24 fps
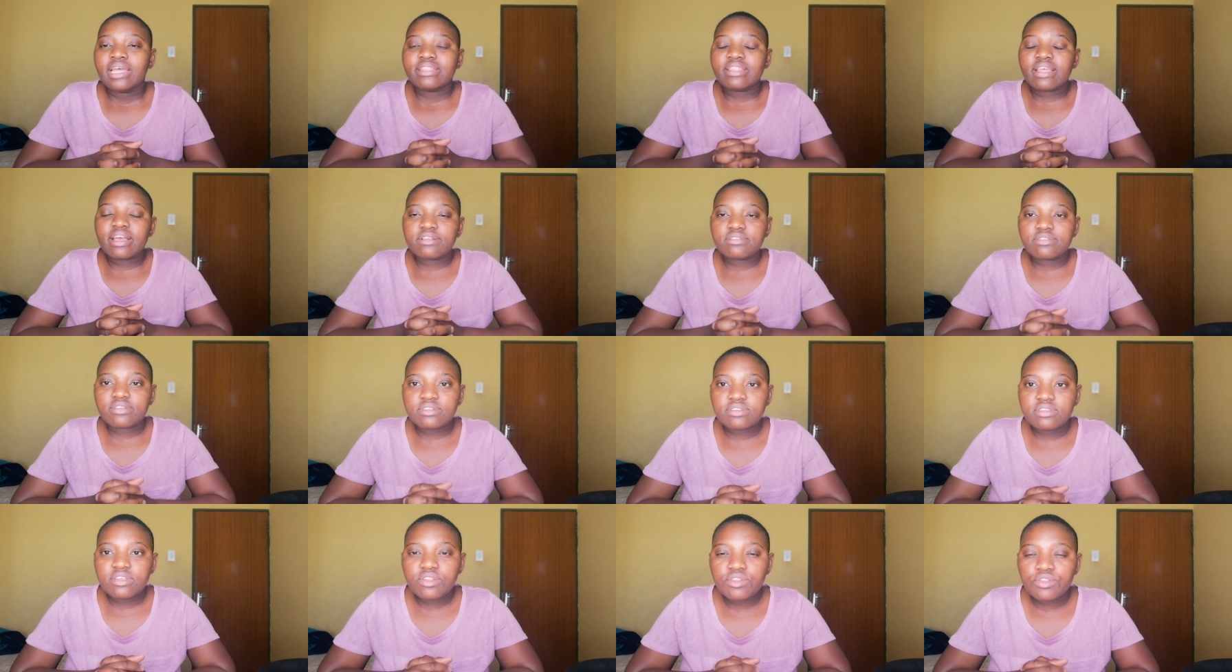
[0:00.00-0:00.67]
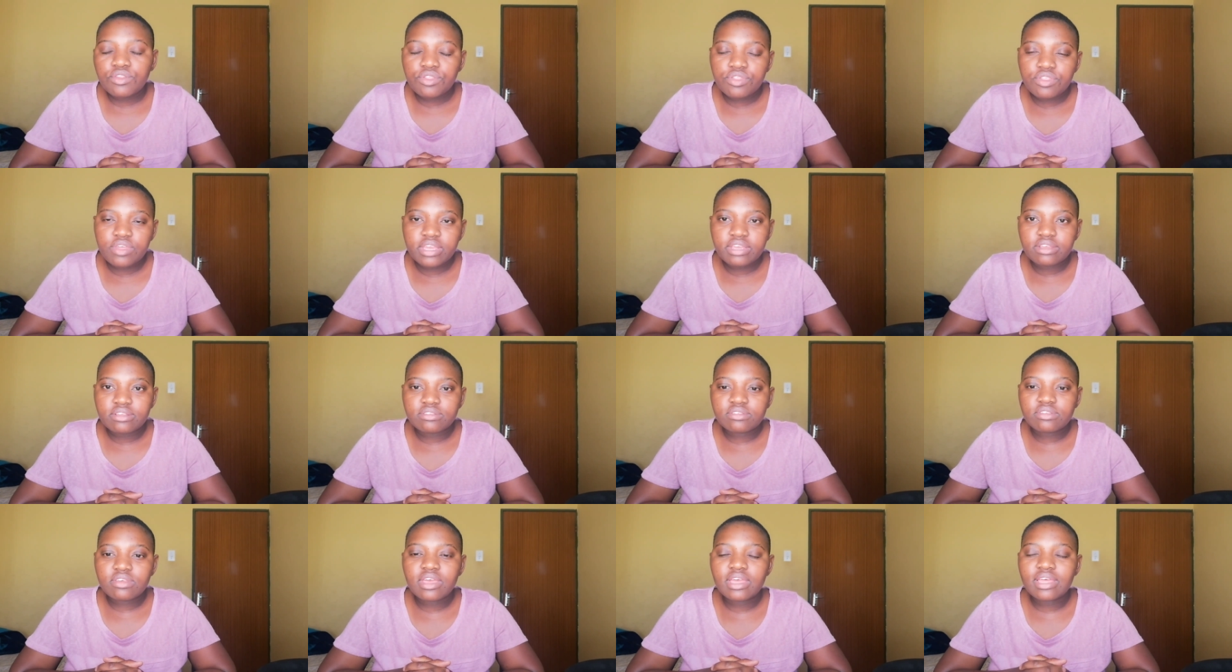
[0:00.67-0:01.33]
There are certain
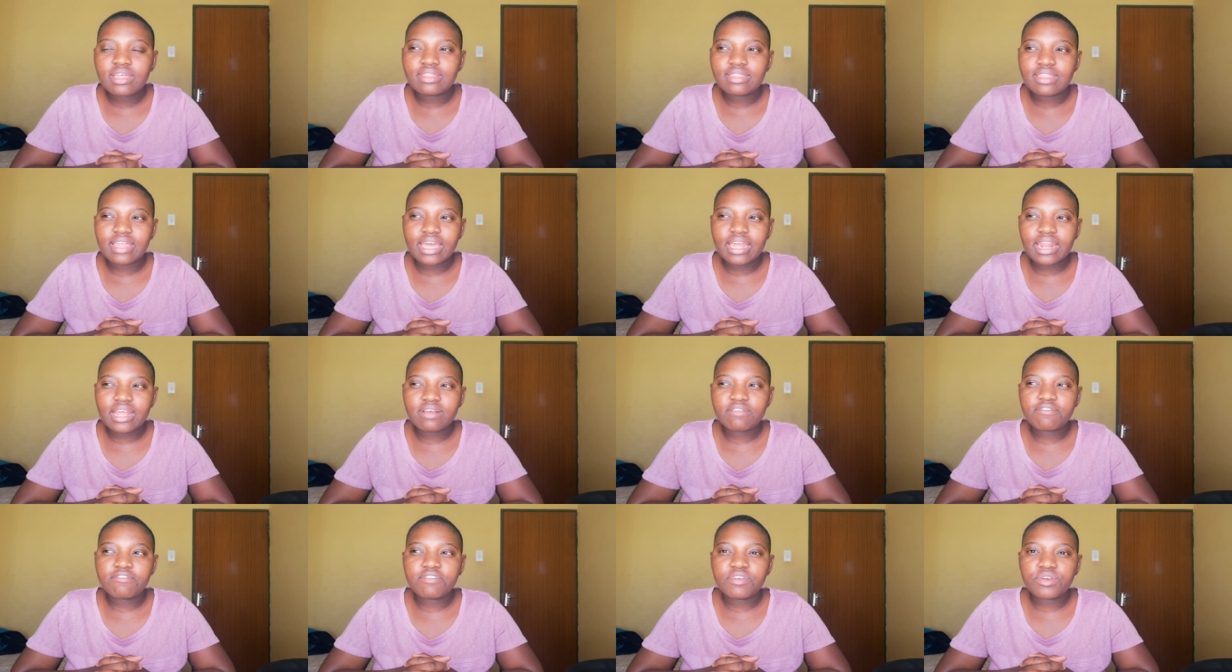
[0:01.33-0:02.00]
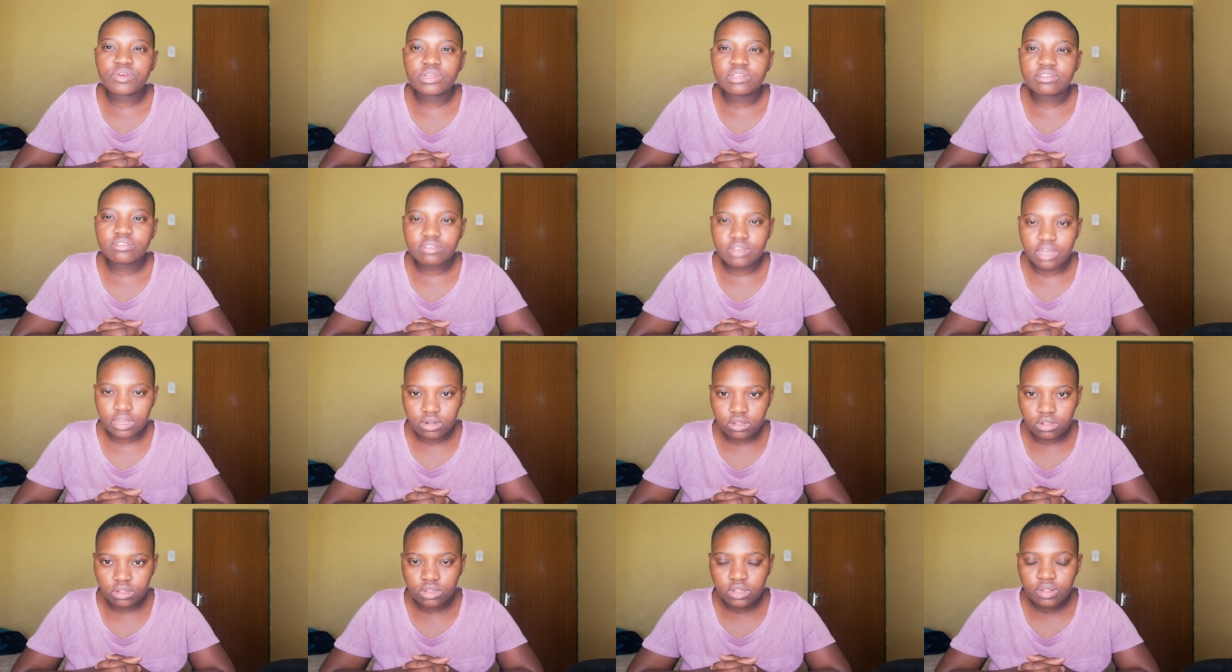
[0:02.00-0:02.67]
things that are very
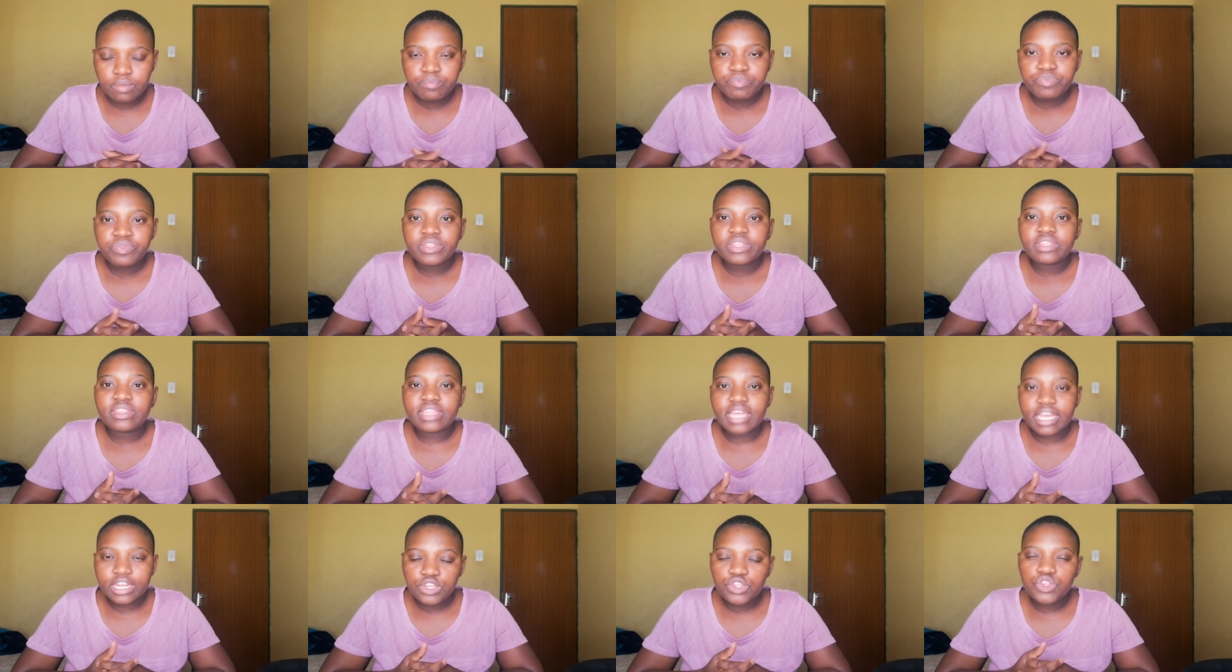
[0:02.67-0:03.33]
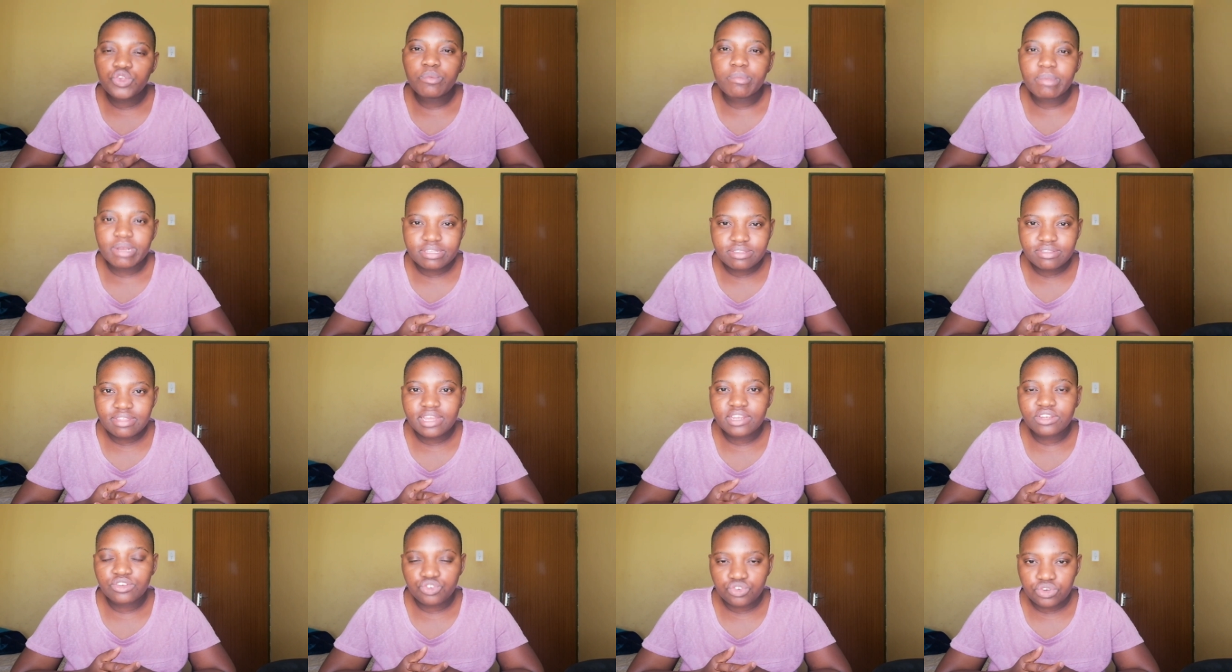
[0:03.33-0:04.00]
subtle that you must
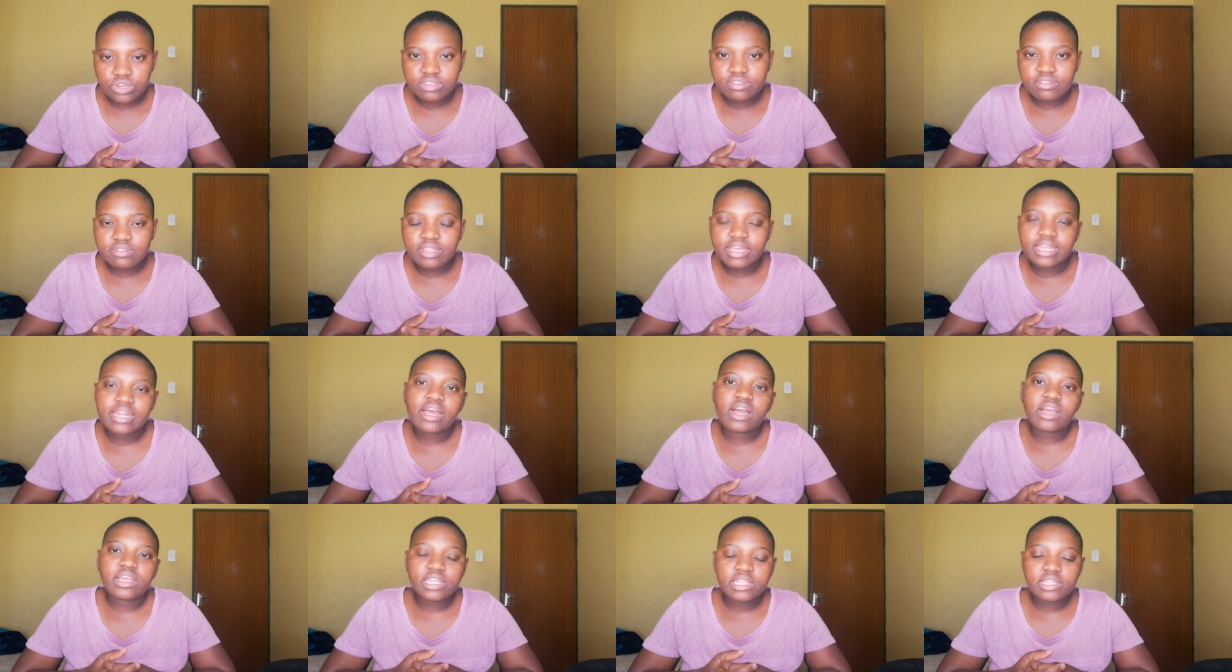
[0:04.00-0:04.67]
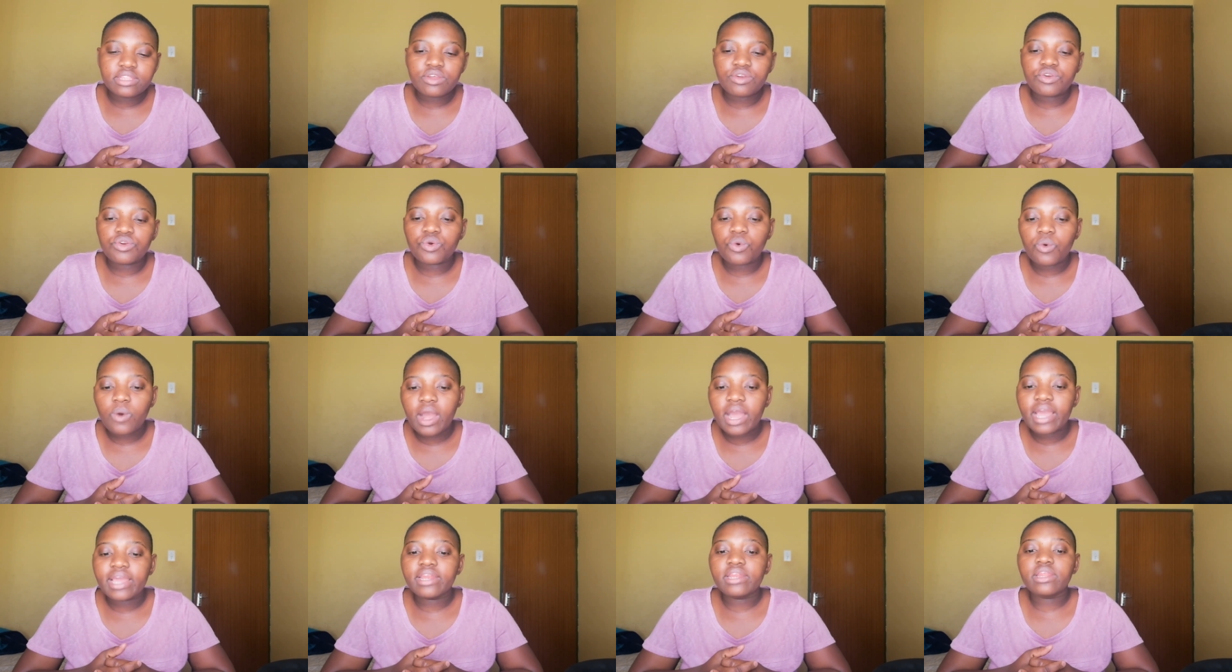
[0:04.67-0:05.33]
address that are in the
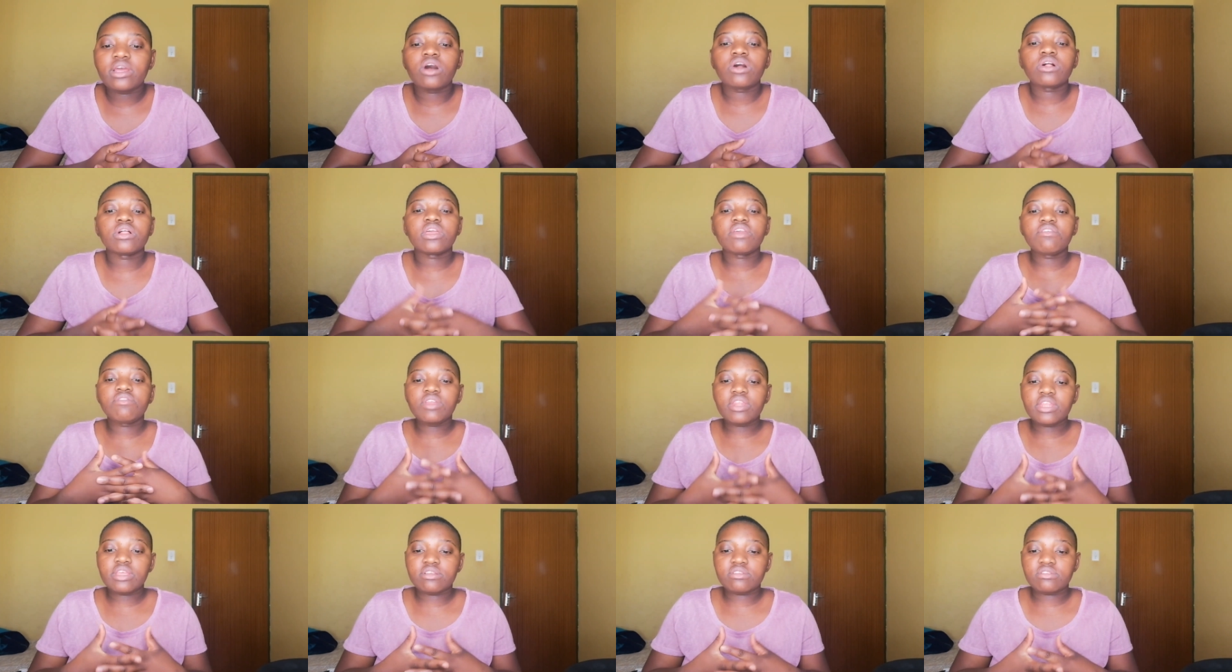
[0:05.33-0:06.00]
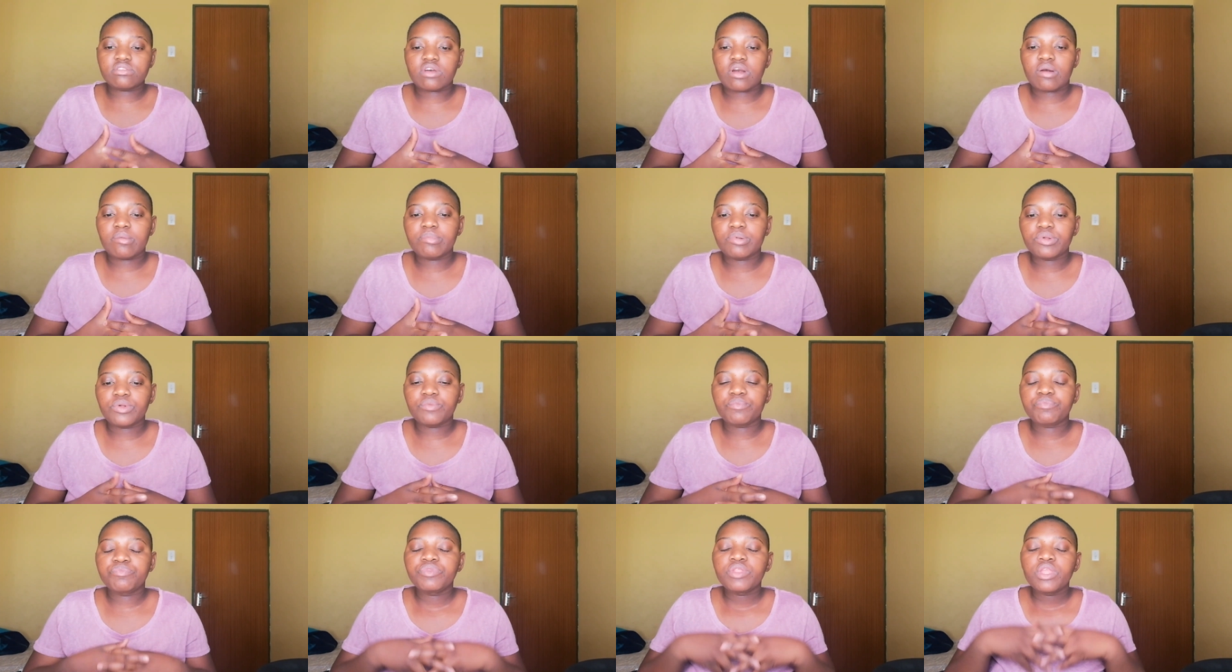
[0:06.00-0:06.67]
required. I'll give you an
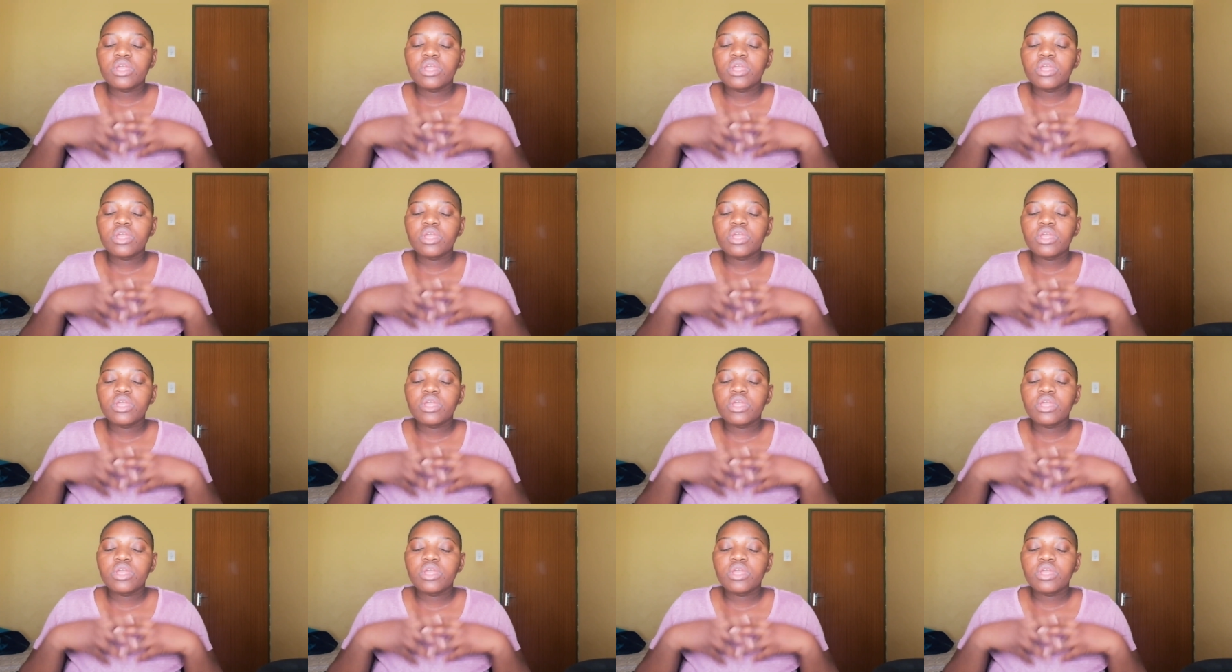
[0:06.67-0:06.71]
example.